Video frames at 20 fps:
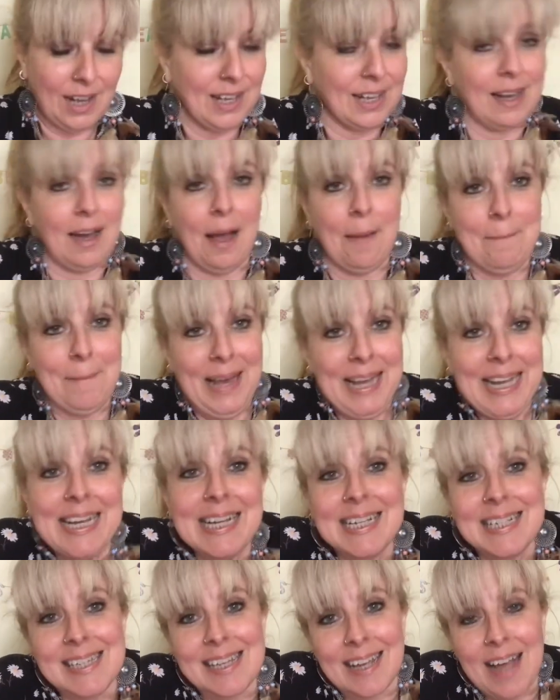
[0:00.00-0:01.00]
I
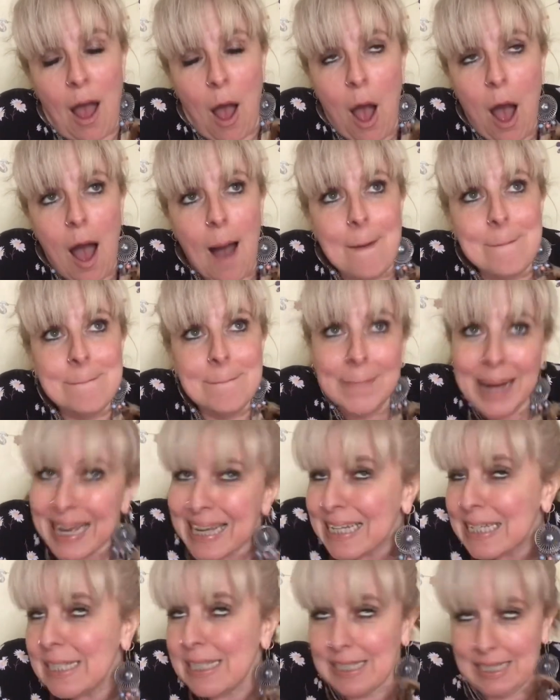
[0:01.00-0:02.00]
made
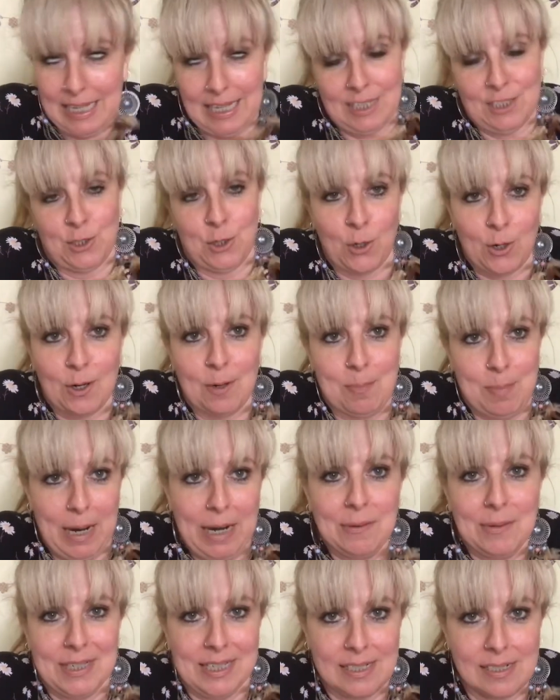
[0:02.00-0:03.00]
amazing chocolate
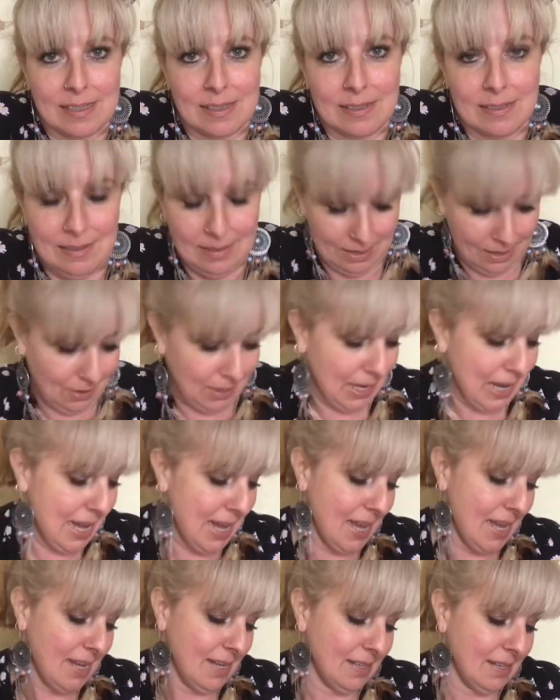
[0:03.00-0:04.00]
brownies.
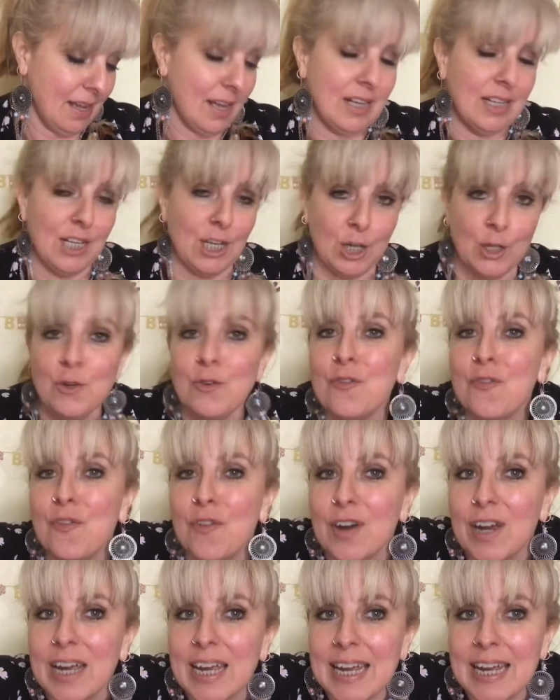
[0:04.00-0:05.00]
Okay,
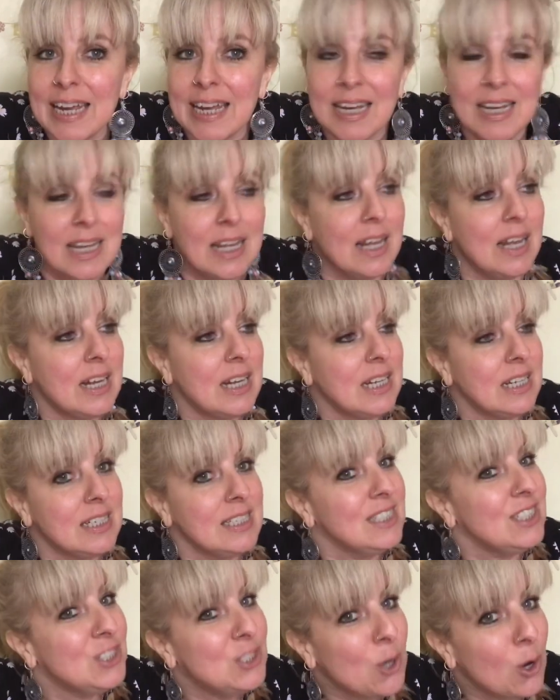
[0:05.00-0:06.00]
gluten-free.
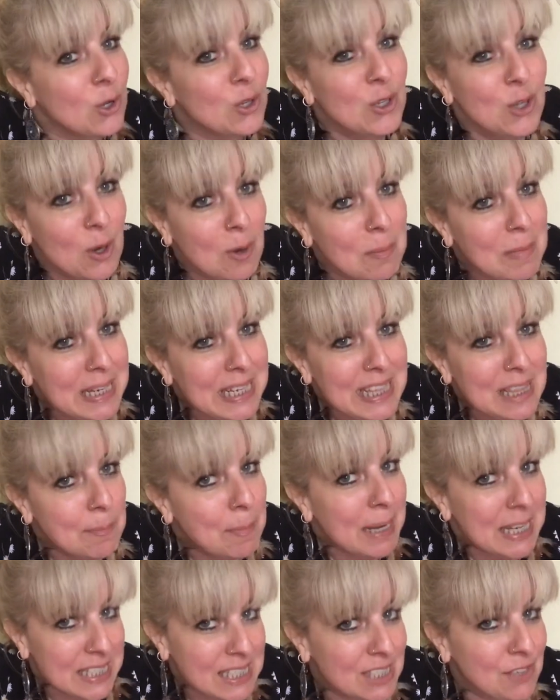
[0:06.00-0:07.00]
Not normally the
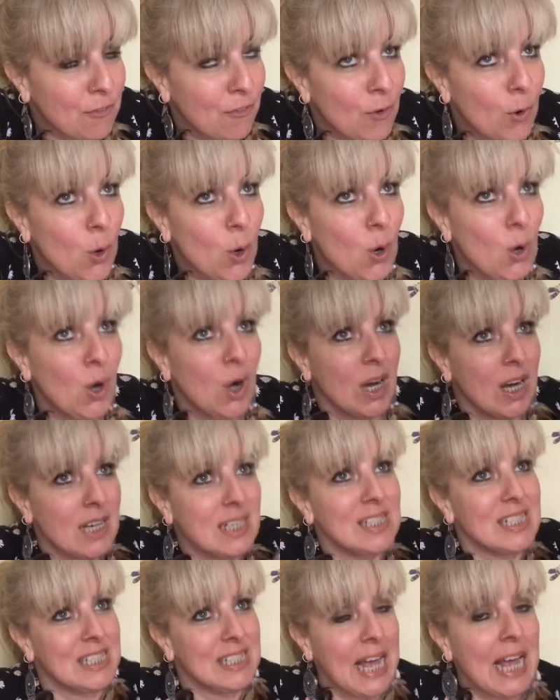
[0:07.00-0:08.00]
best for
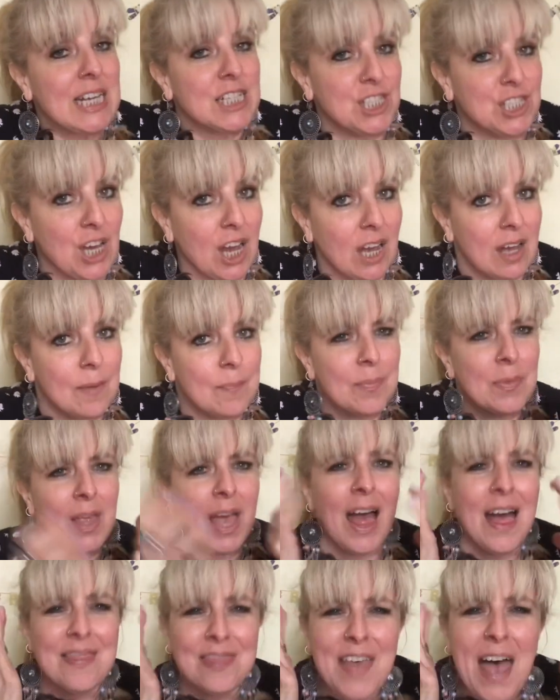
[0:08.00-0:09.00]
texture.
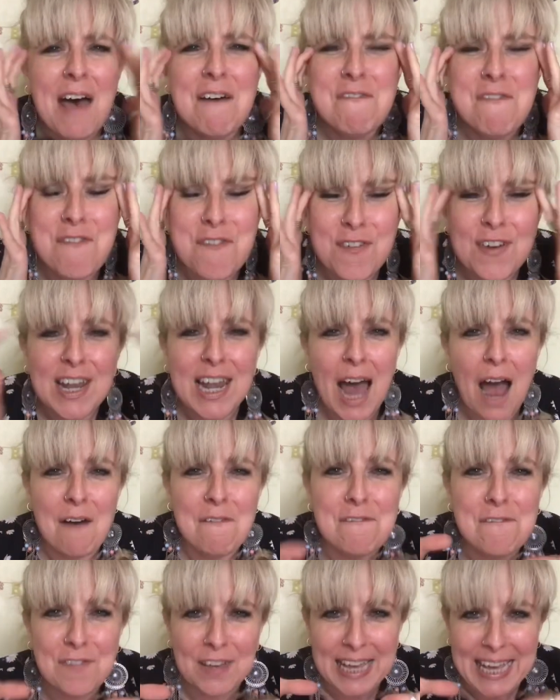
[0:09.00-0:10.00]
They're
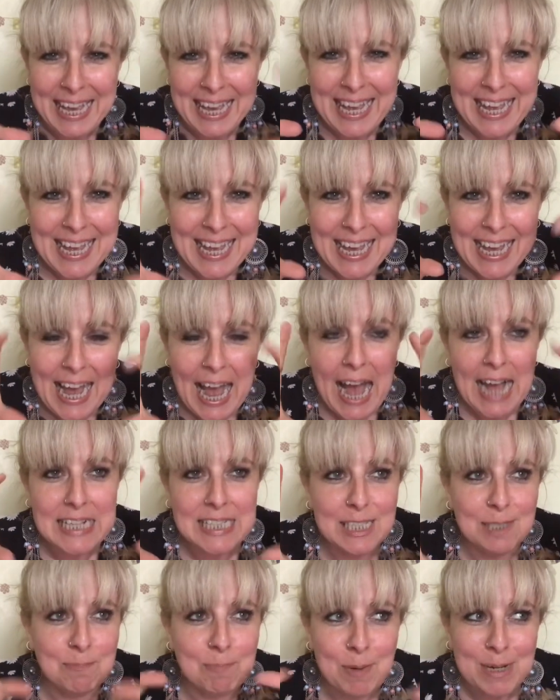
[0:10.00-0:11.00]
fluffy and
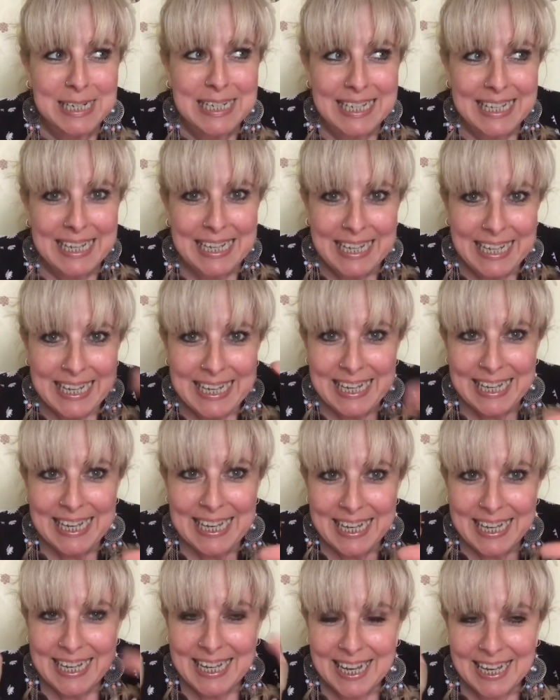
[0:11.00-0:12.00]
springy.
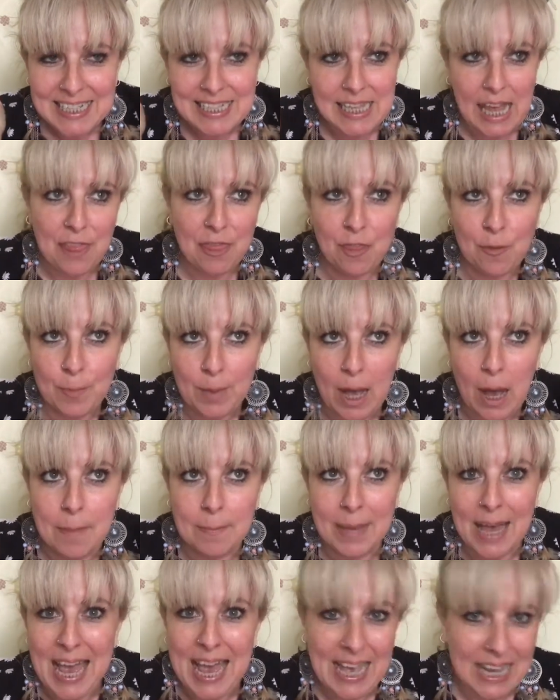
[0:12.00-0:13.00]
Xanthan gum,
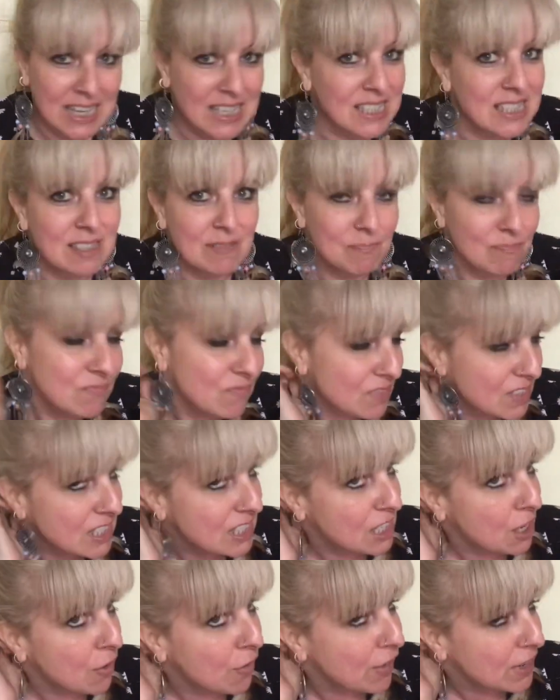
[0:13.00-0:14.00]
eggs, the
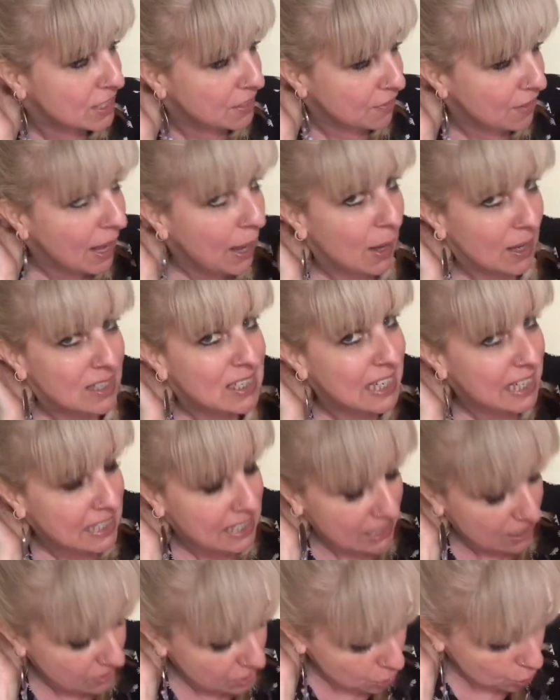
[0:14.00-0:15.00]
self-raising flour. It
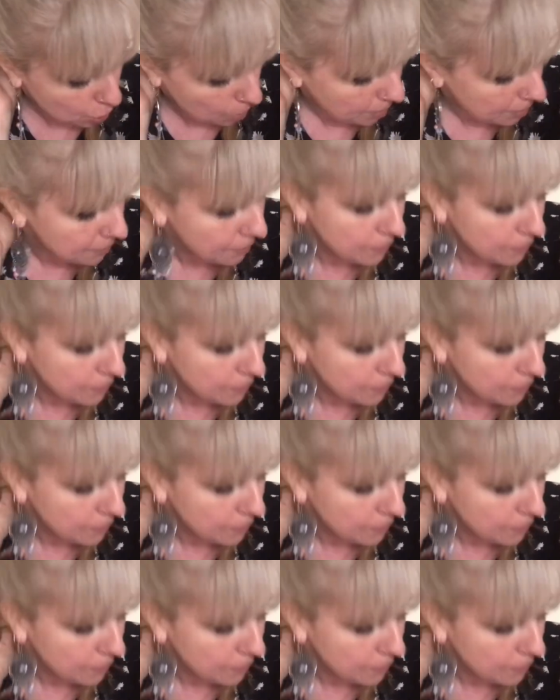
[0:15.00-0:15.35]
did the job.